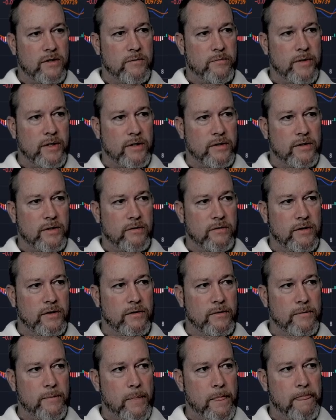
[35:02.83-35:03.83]
back down
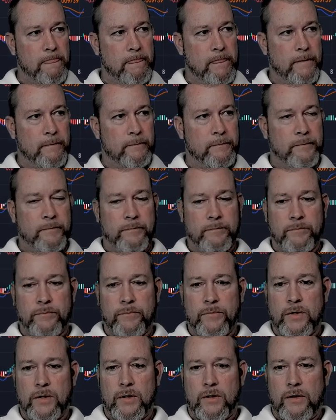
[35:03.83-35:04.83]
here.
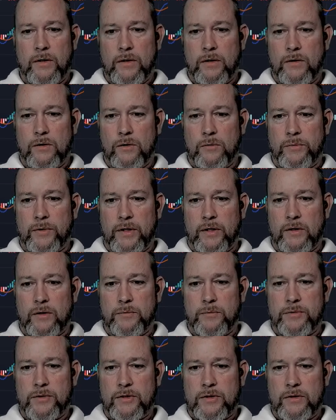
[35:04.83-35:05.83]
Hope that
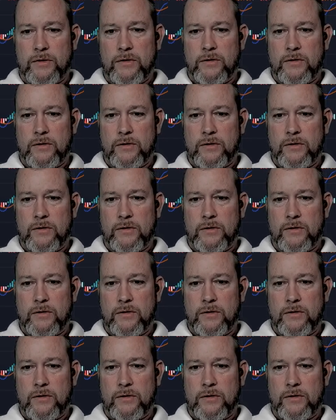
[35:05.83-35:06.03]
helps.